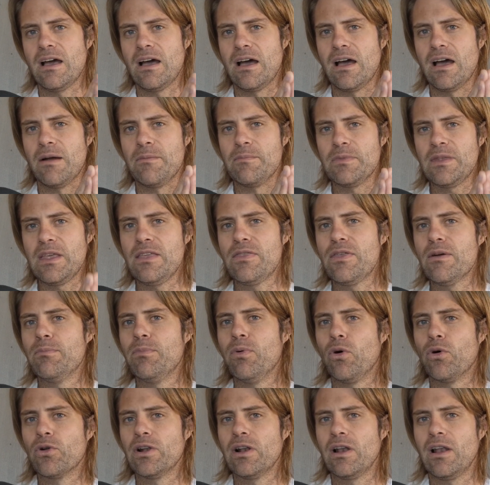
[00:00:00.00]
either
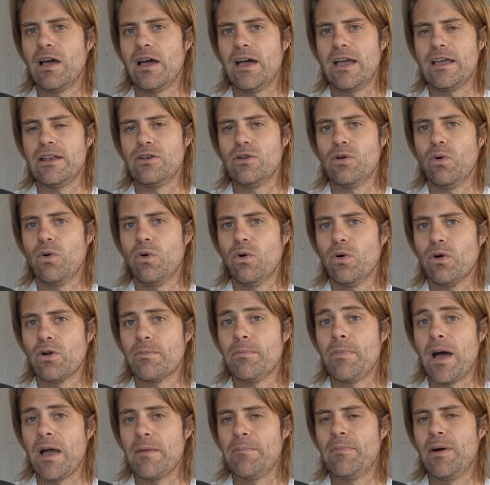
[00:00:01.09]
borderline or
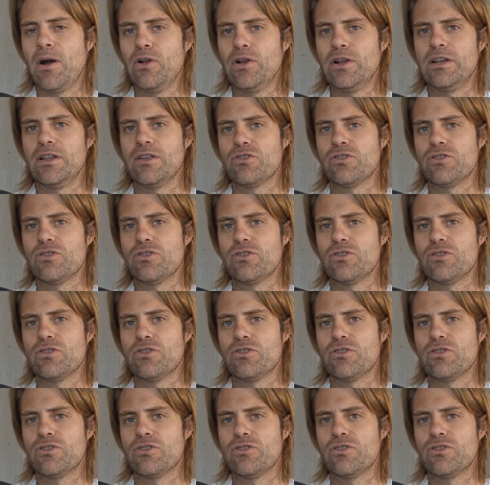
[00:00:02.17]
bipolar